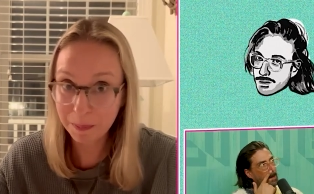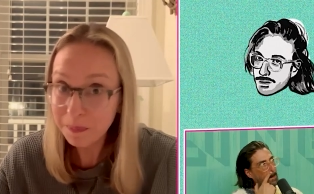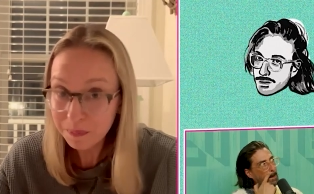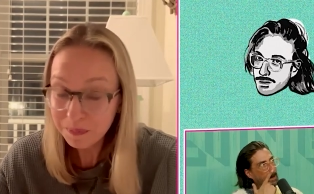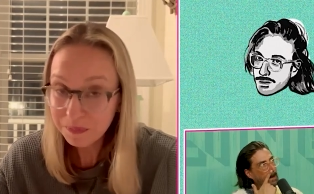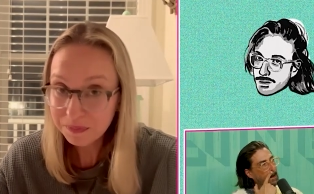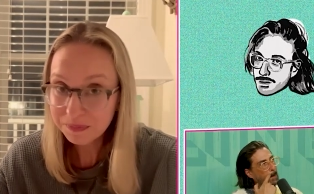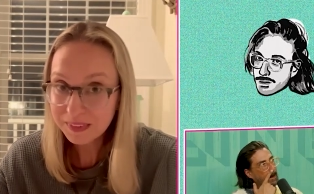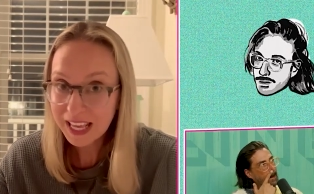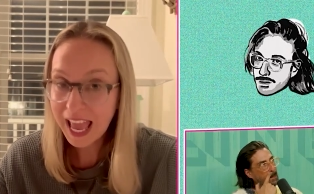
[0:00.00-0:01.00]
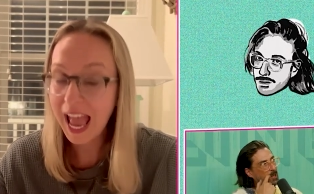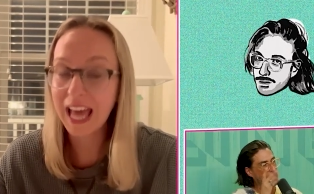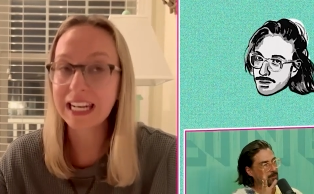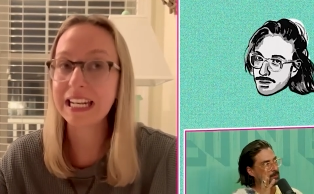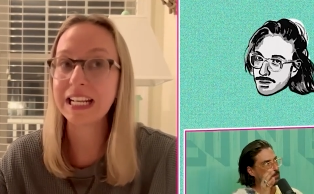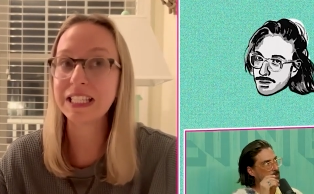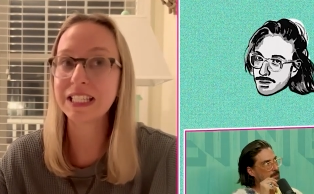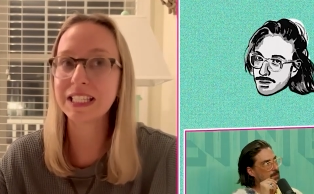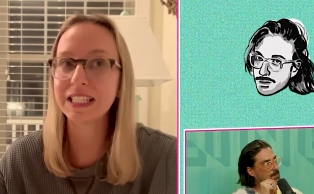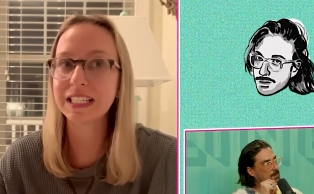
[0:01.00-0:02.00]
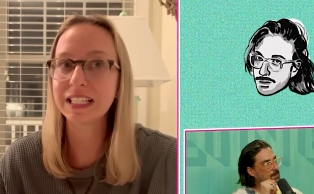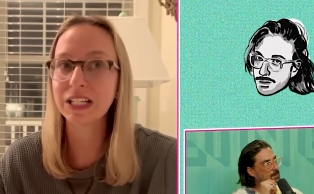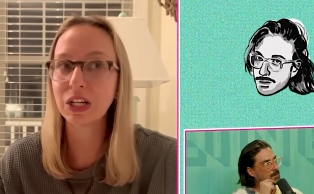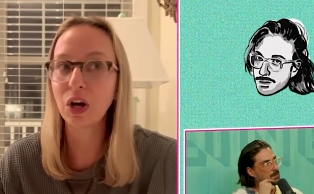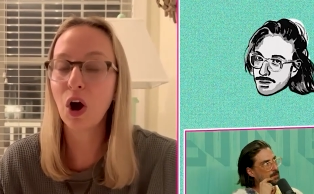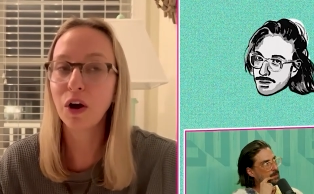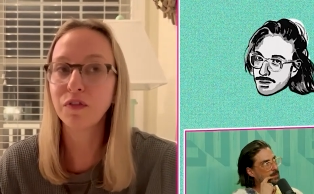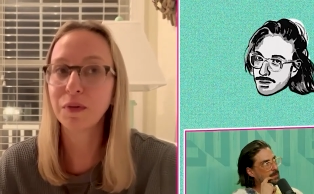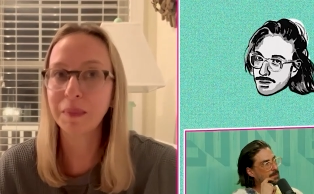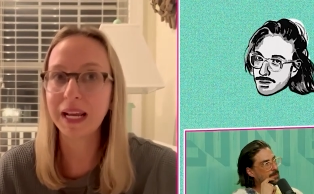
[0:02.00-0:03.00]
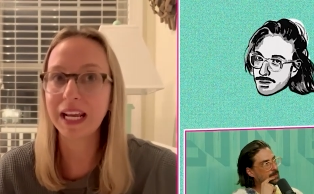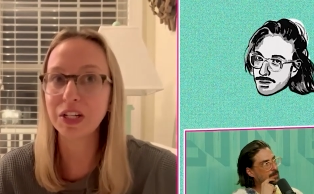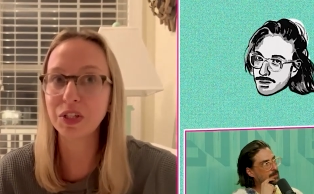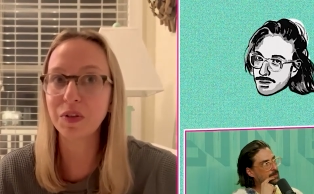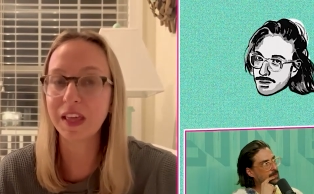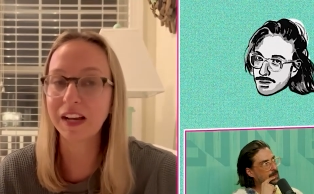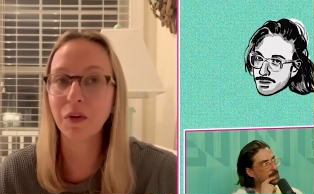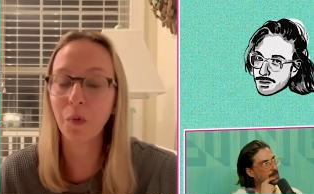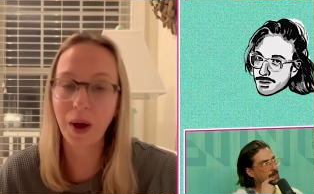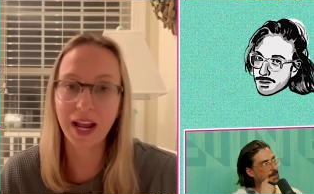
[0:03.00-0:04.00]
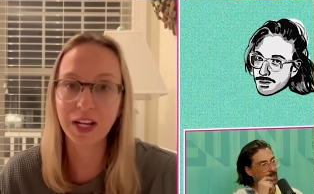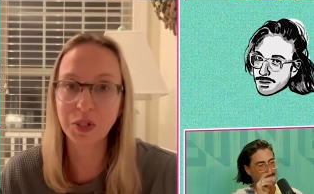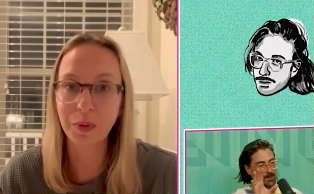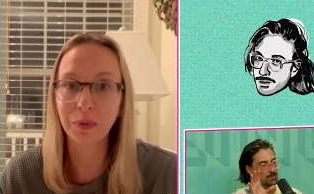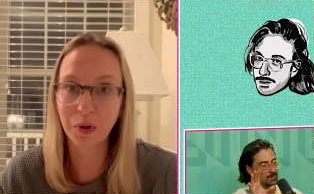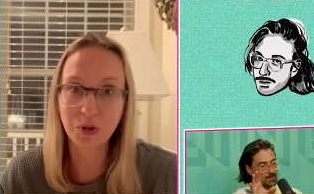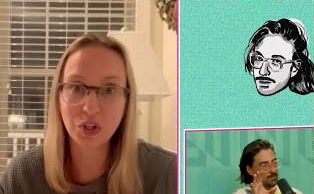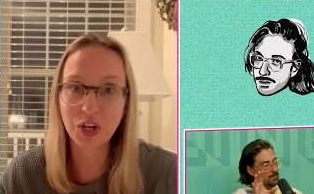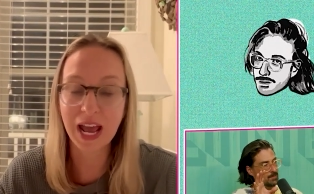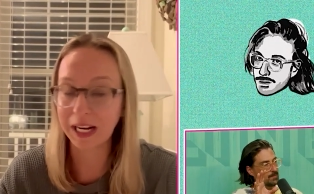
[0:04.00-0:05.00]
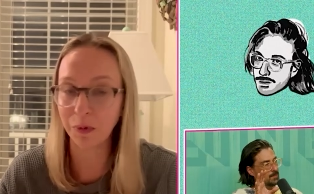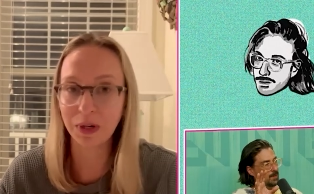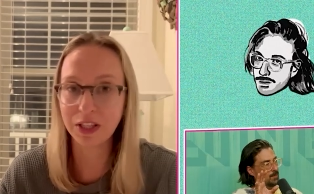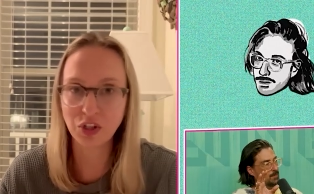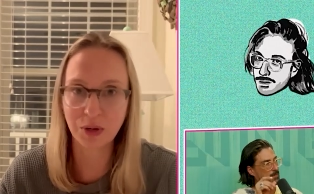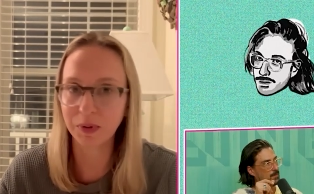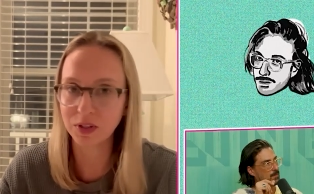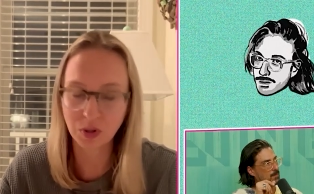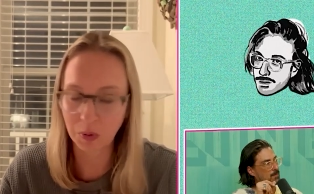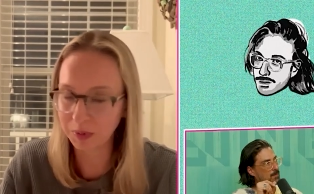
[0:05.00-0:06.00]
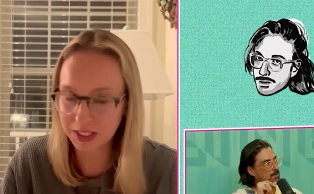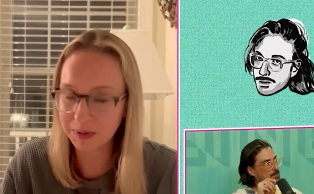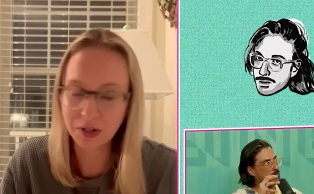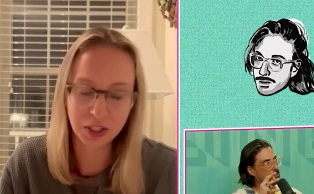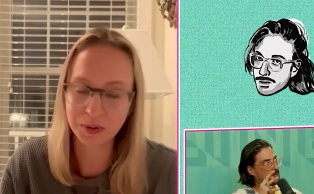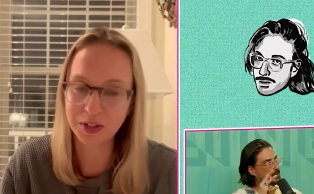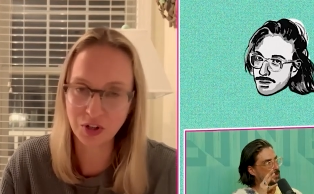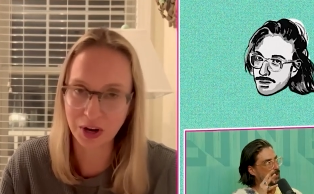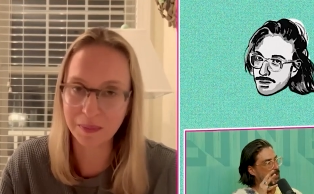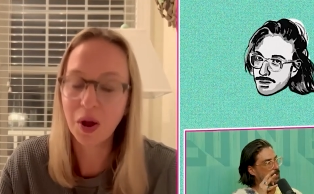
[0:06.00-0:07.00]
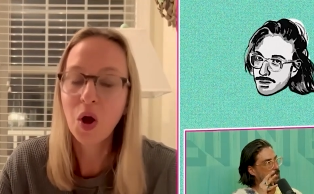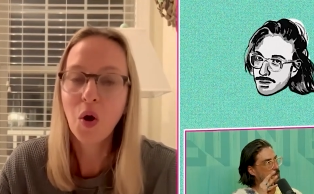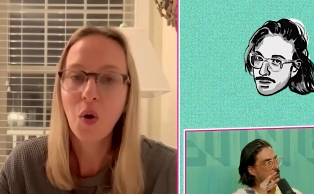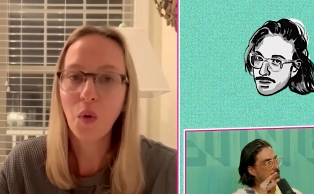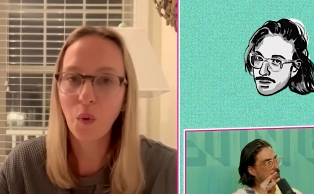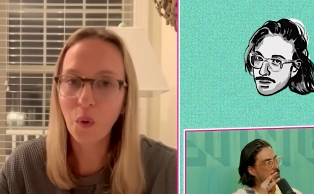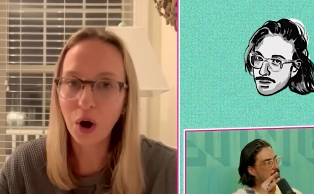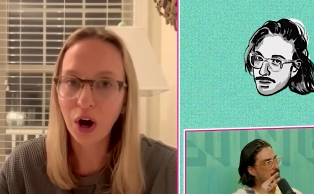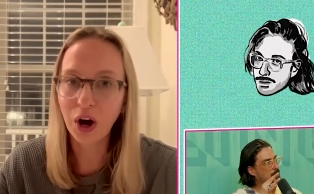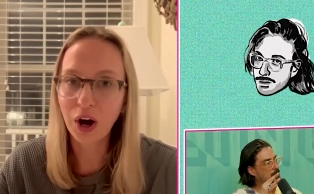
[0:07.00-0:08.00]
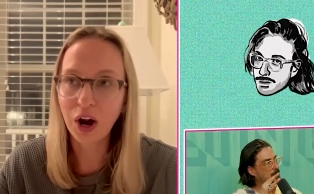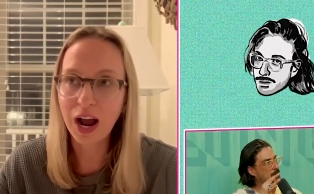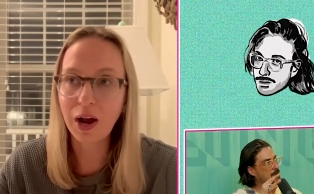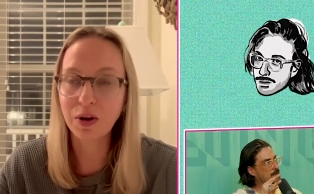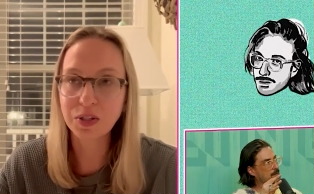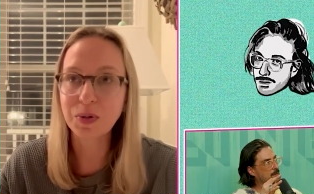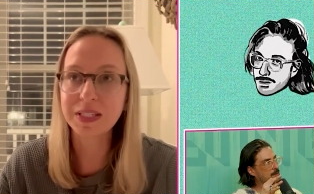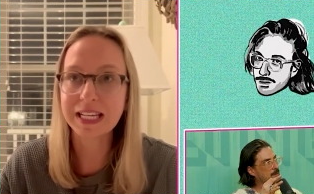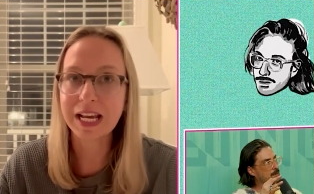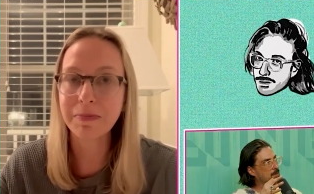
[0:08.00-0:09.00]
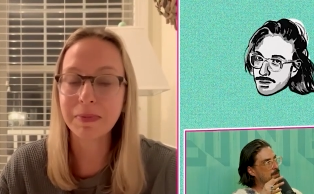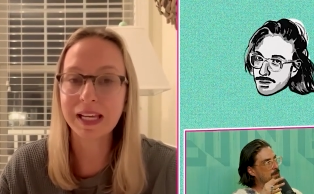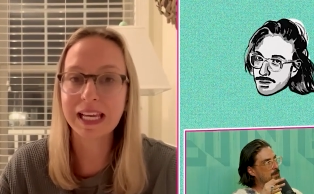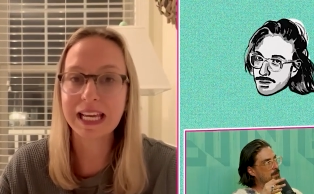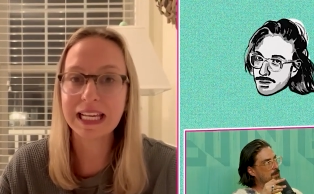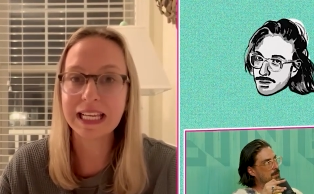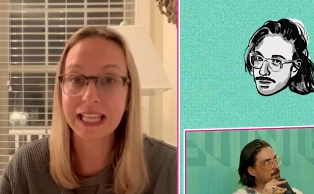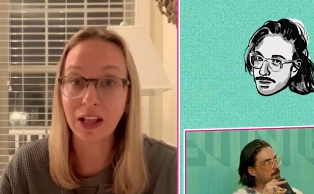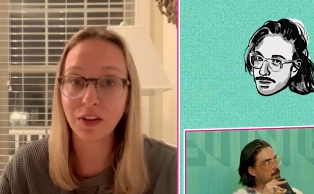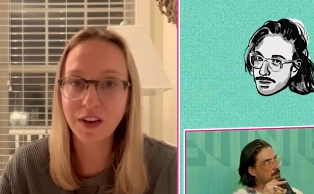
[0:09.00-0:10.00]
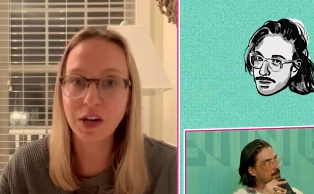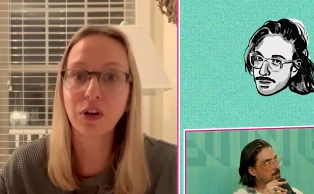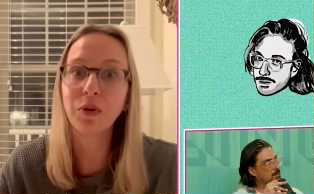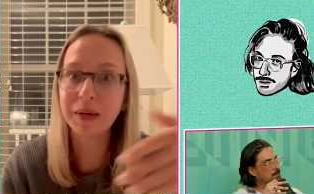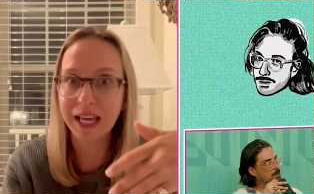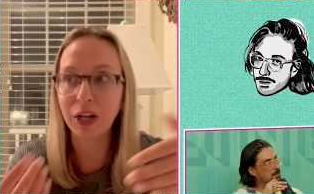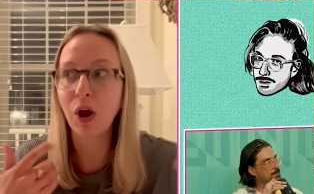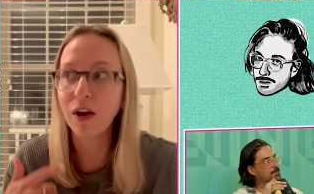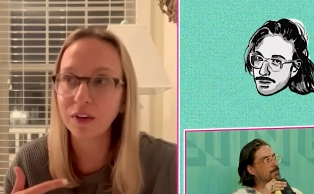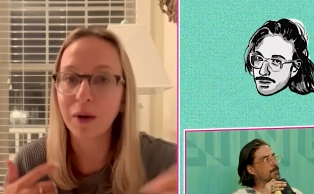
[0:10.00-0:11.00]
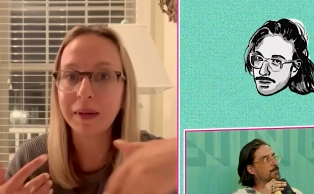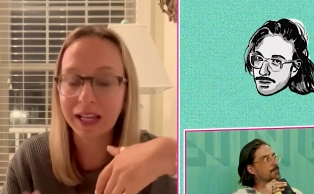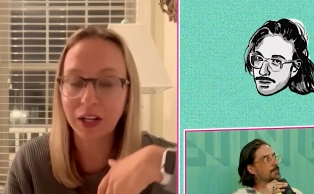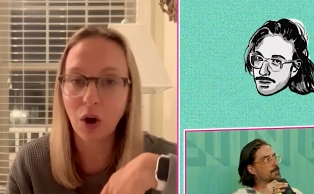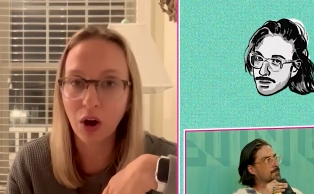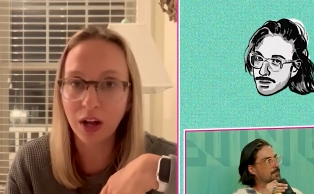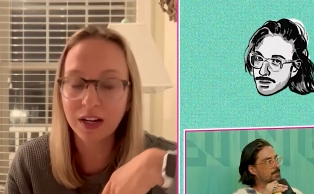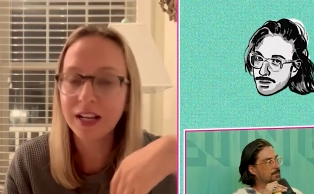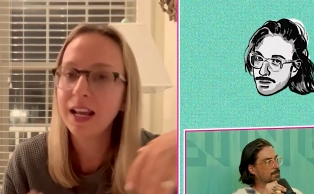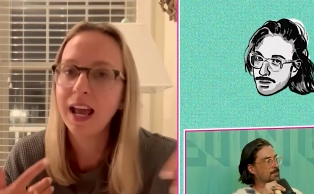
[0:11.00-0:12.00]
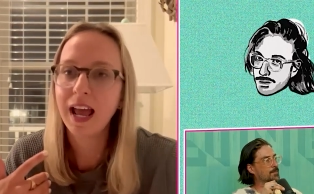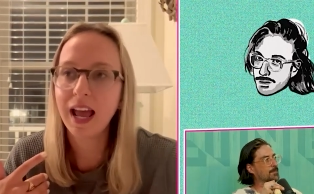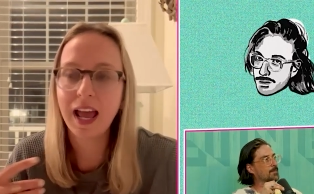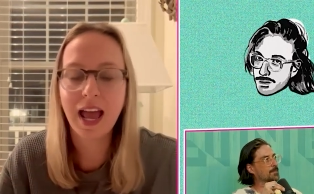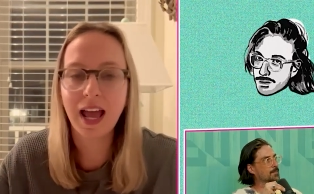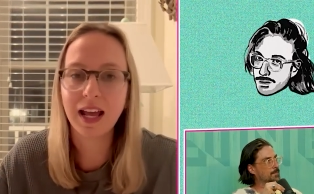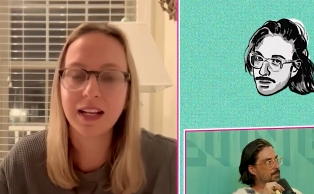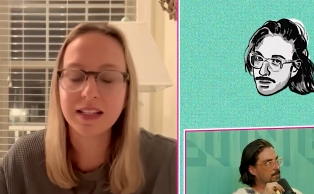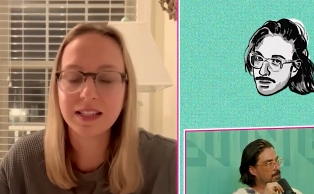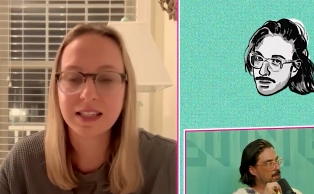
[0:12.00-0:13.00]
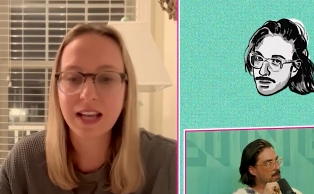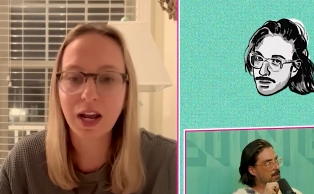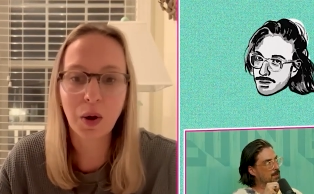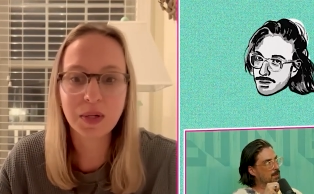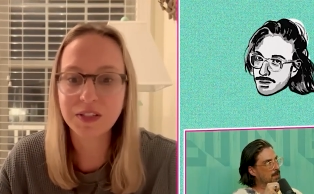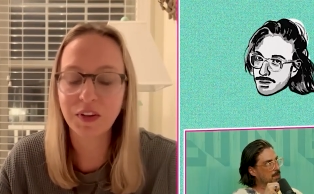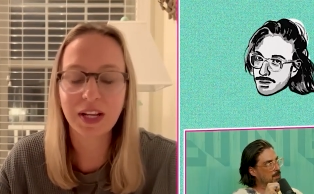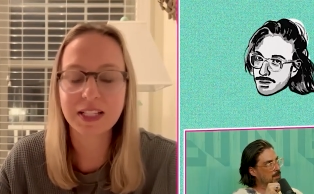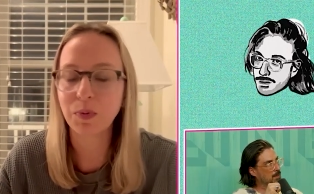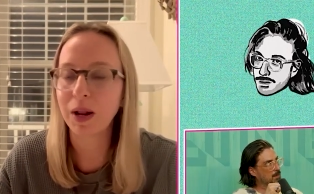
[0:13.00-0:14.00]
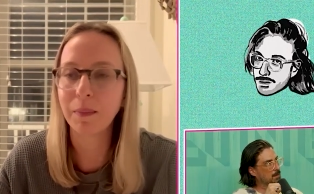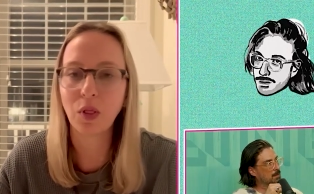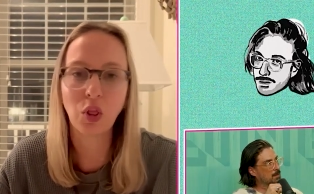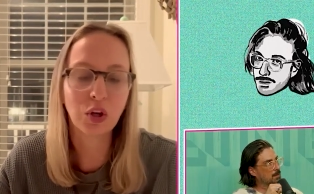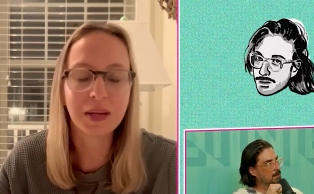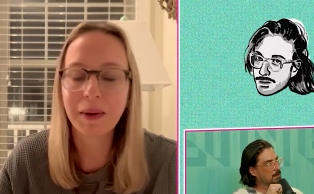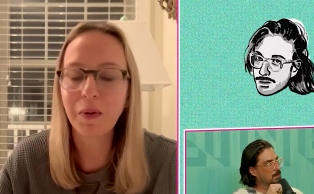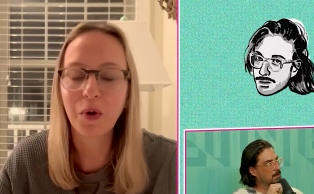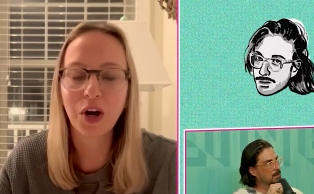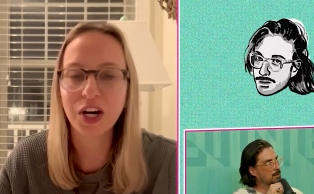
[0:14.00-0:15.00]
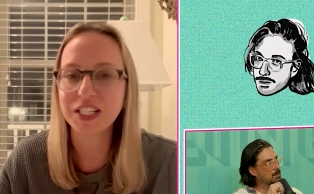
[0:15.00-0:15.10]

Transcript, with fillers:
Speaker 1: Mm, no. And it's hard for me to think of a way to yeah, approach don't, don't, anyone in no. the gym because no one wants to be talked to in the don't gym. Yeah, of course. Or I also see him like in the elevator, he'll be getting off and I'll be getting on. Mm-hmm. mm-hmm. And I always feel like it's when I'm looking my worst,